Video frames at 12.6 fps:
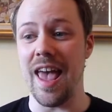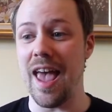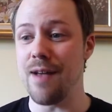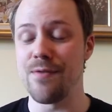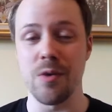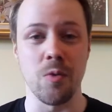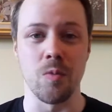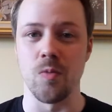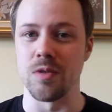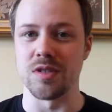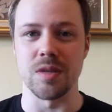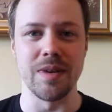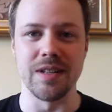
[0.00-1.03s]
everyone
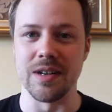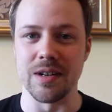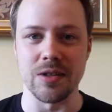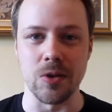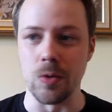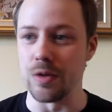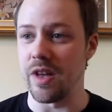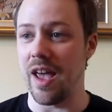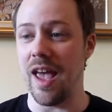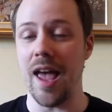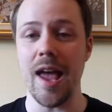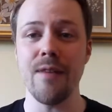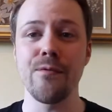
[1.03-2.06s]
wants to be Dark Souls.
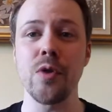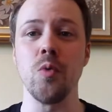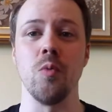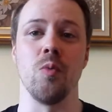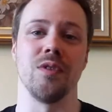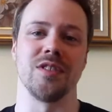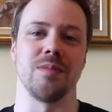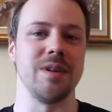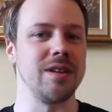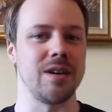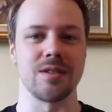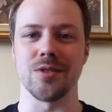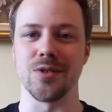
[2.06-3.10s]
Everyone wants to be
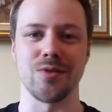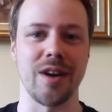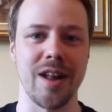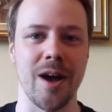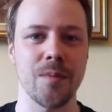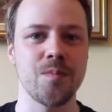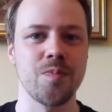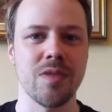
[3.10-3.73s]
Dark Souls right now.